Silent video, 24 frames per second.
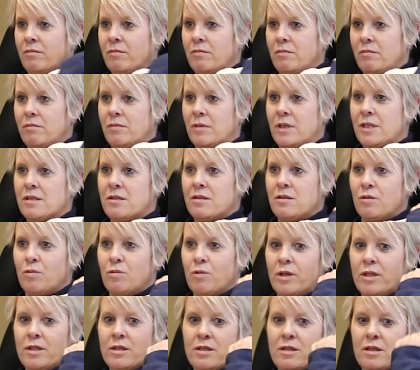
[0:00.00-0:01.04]
It's the
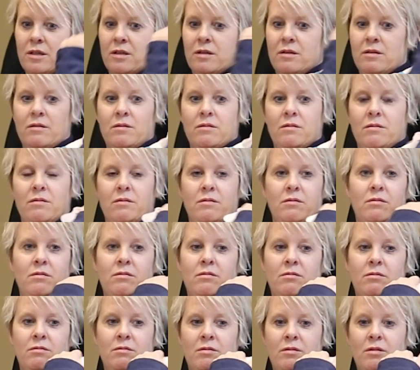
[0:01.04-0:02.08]
ones that
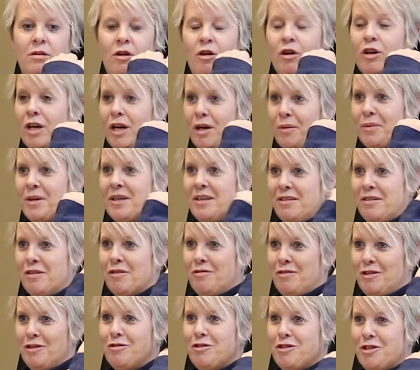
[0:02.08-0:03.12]
are coming in the
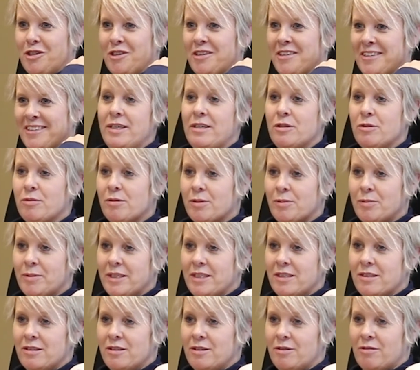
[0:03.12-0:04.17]
future. What we
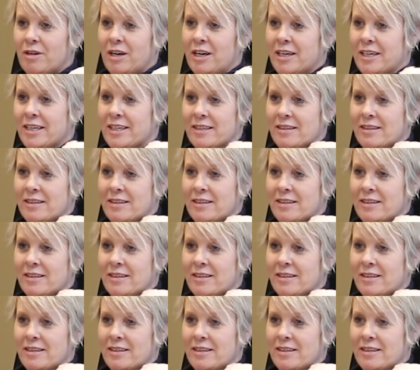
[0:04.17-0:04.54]
do, right?